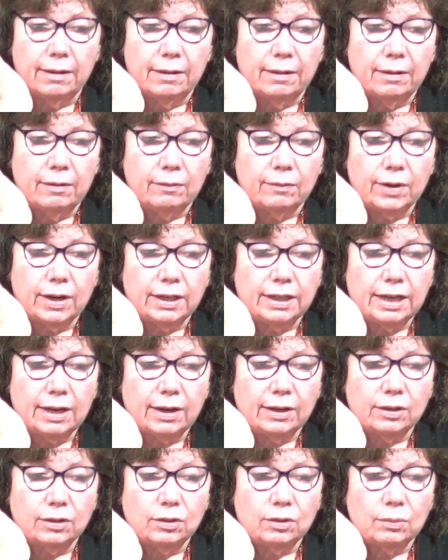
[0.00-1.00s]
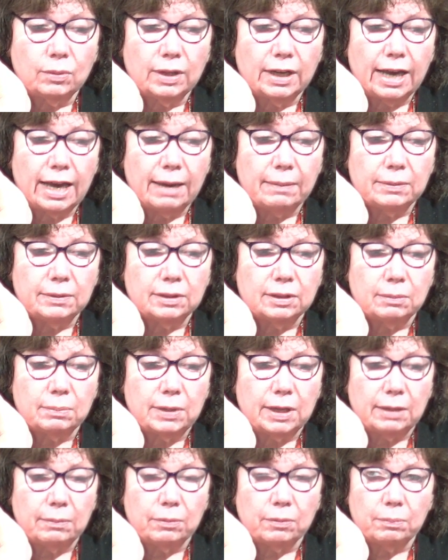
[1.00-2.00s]
Right now, I don't know what happens to
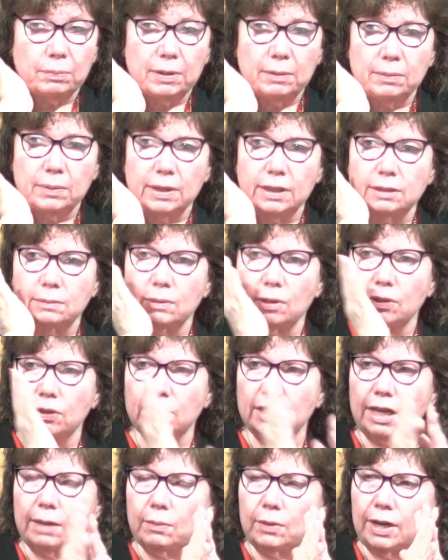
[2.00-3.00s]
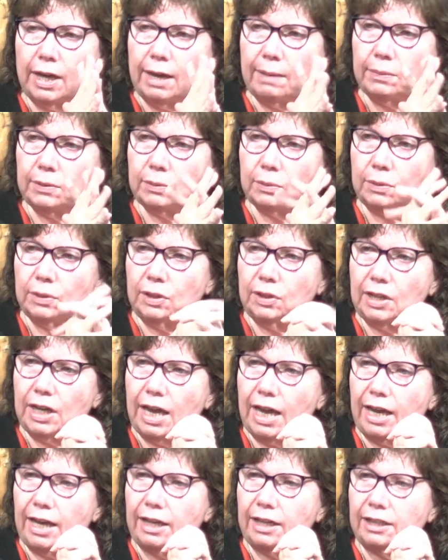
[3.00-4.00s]
people. People ask me all the time, what happens when you
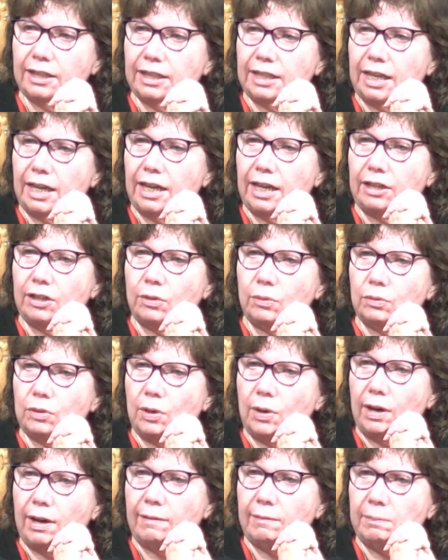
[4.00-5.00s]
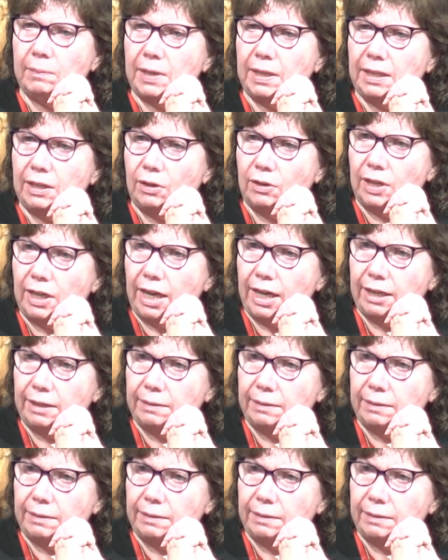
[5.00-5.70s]
die? I say, I don't know. I haven't been there yet.